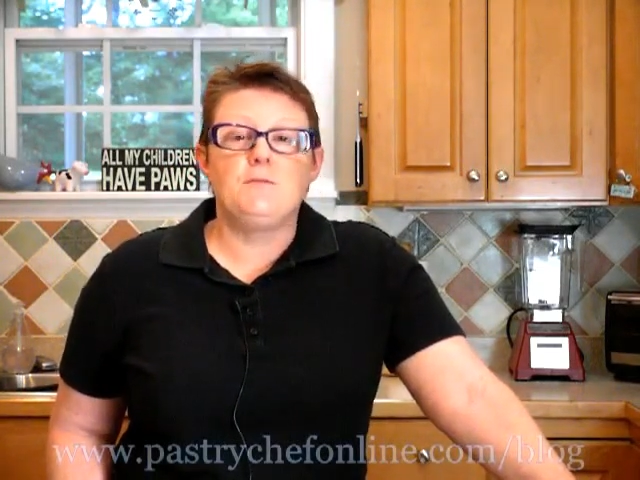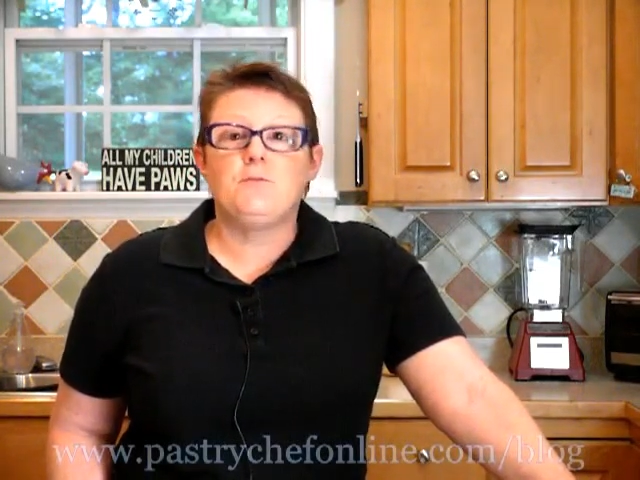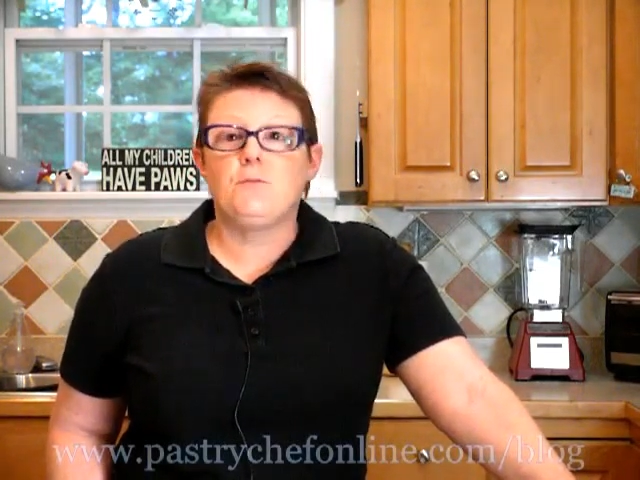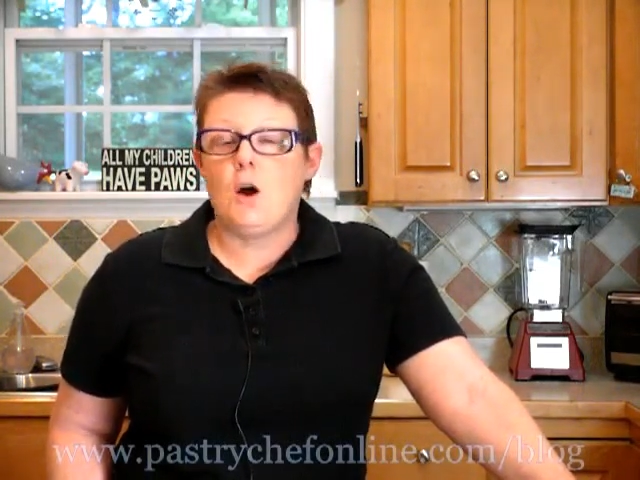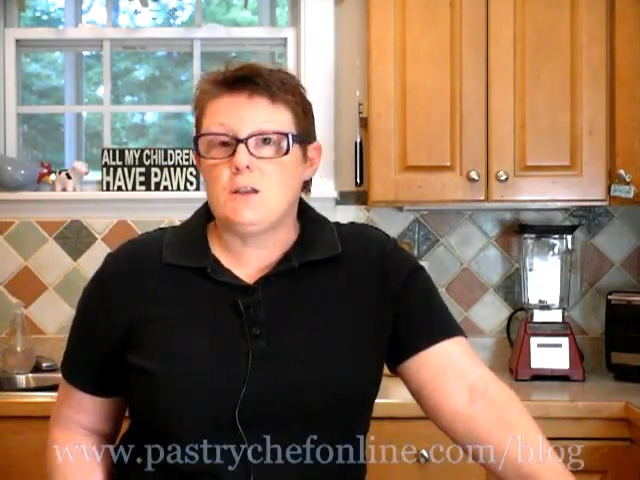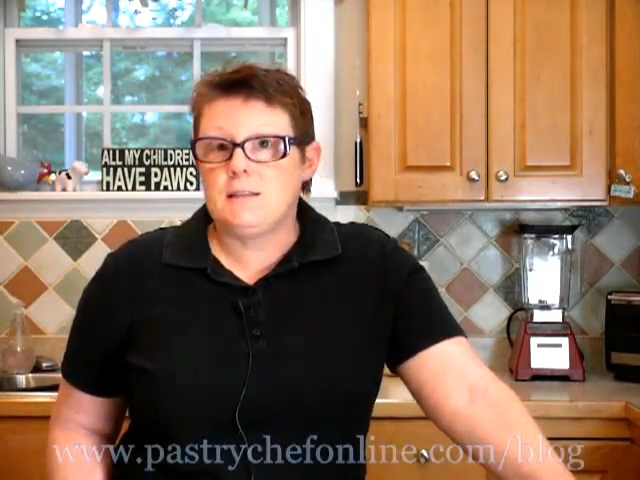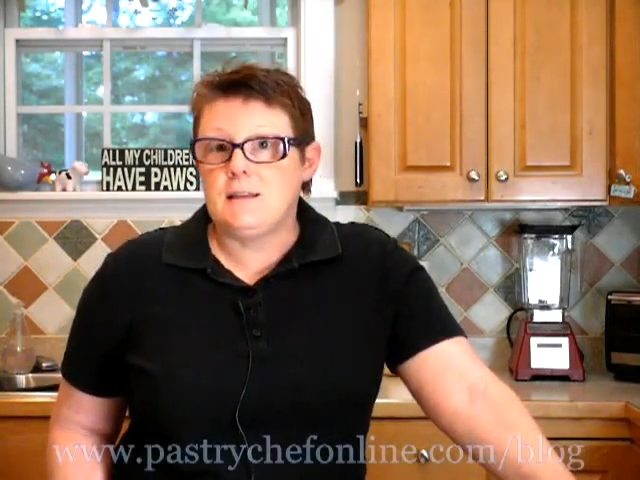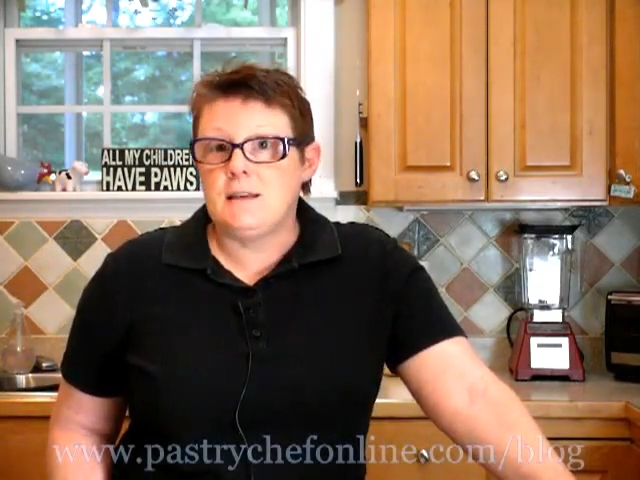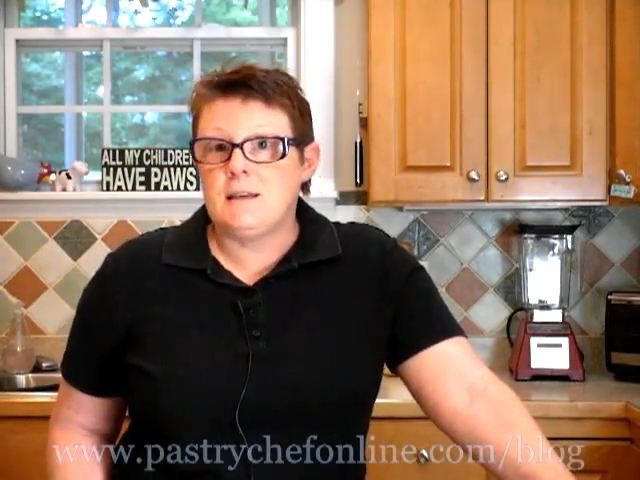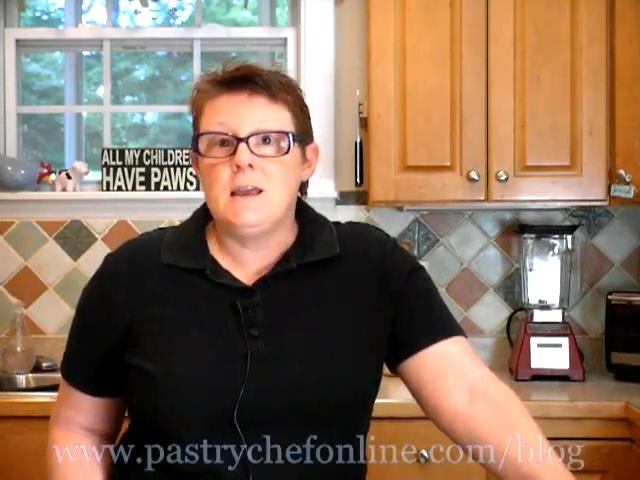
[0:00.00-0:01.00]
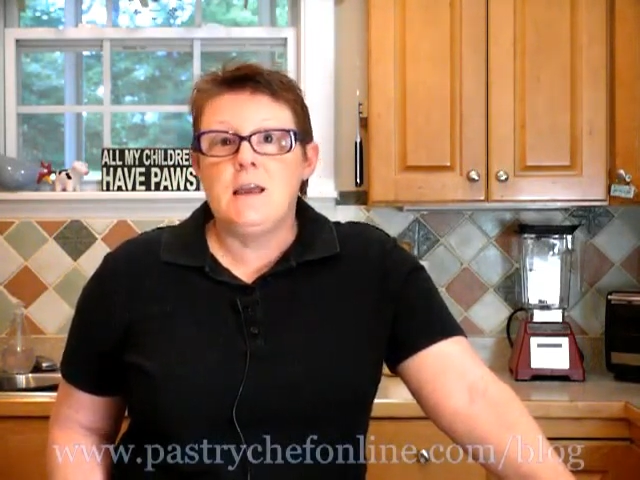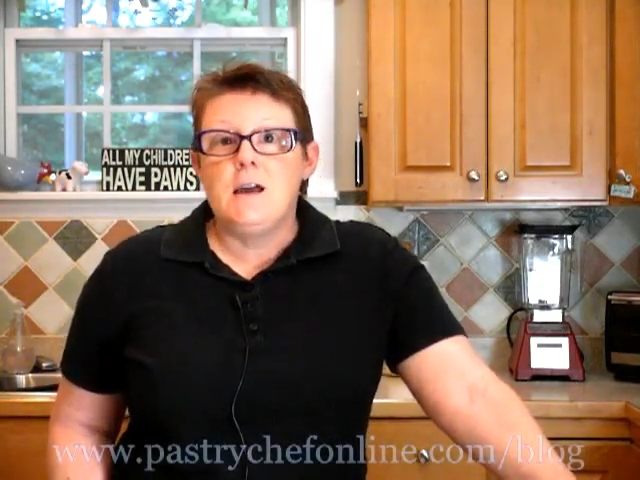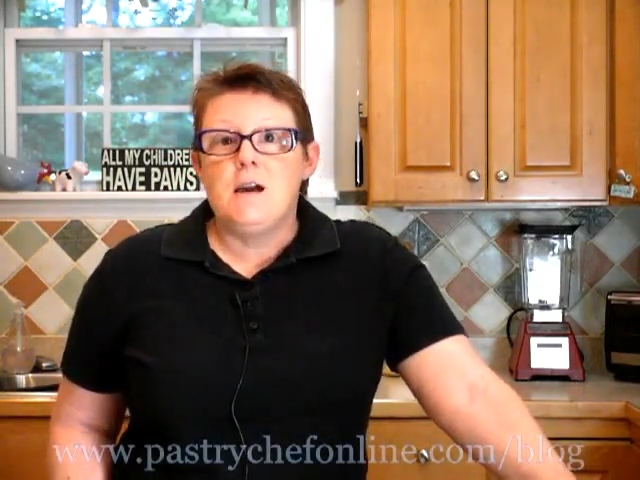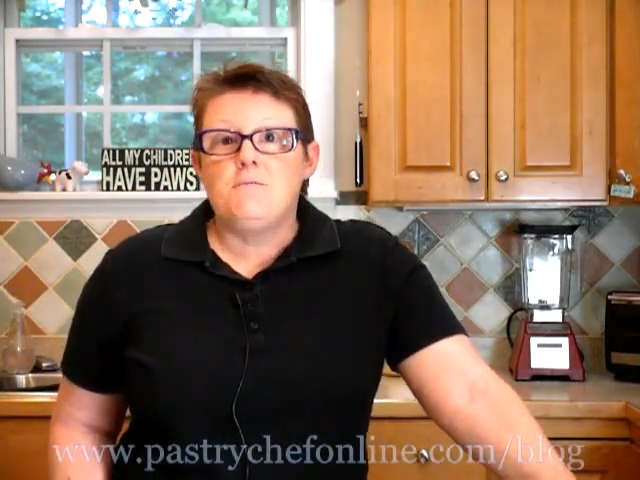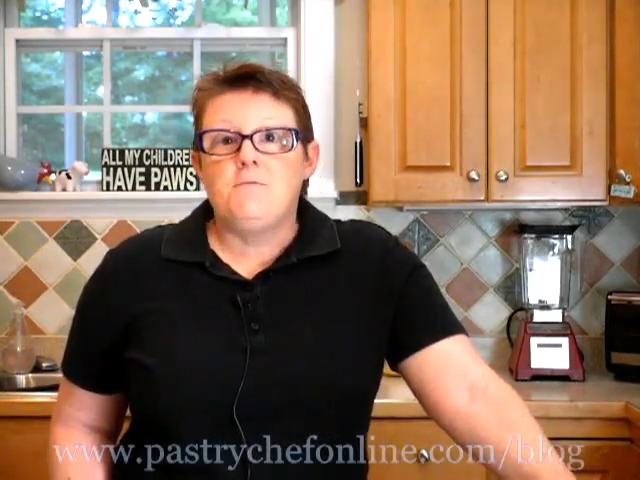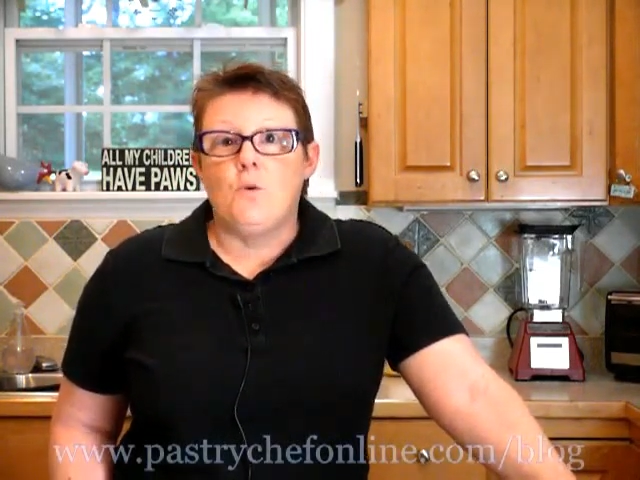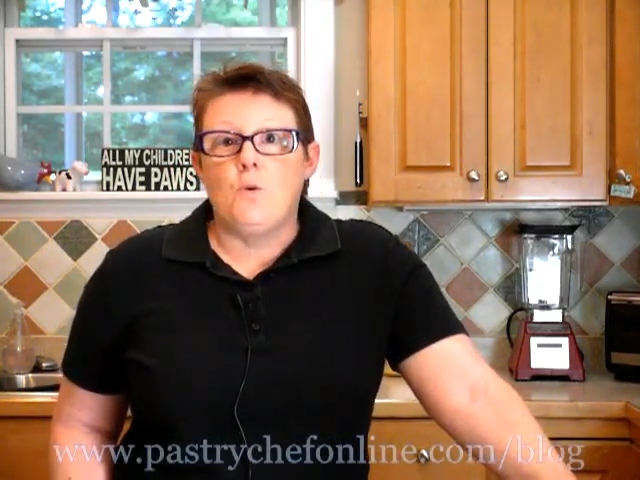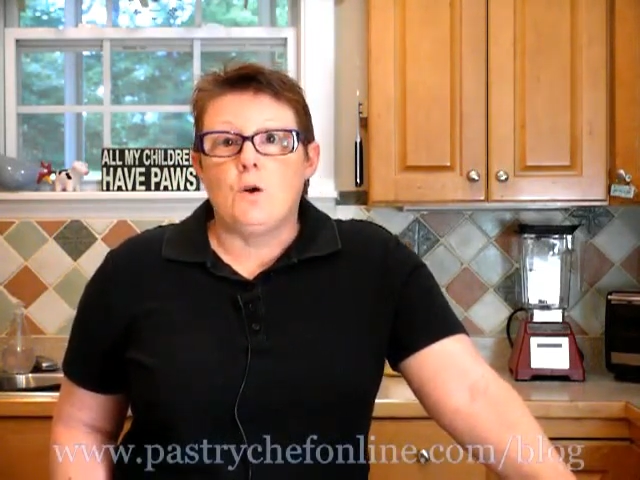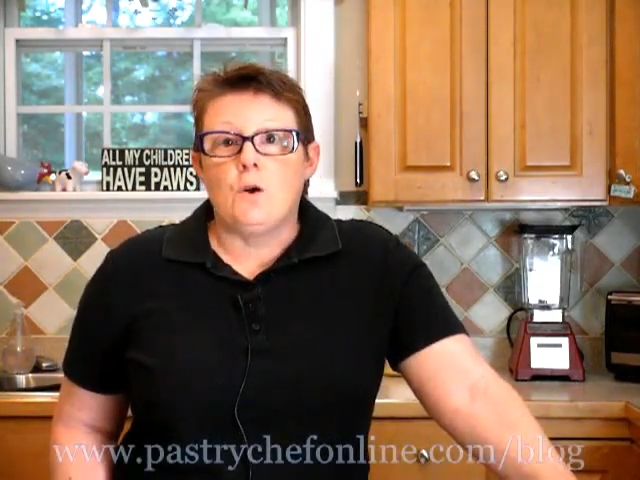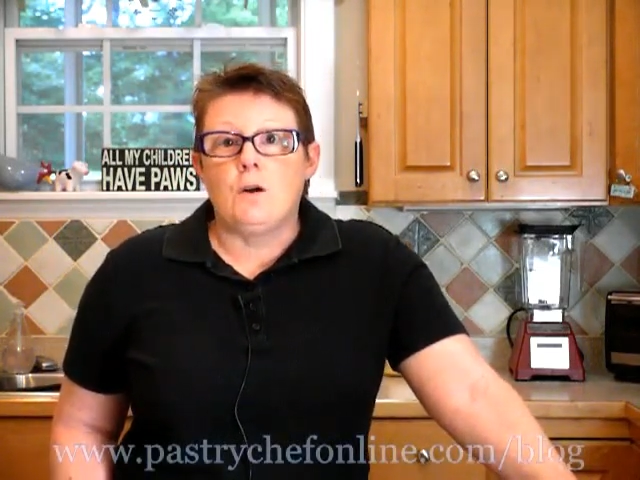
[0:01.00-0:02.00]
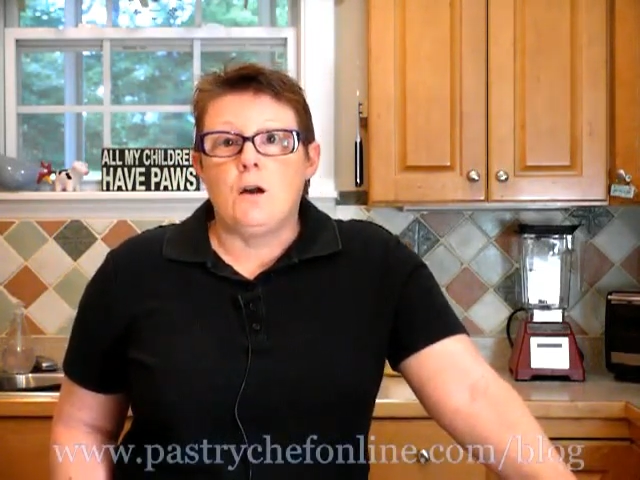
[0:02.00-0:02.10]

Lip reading: frosting for,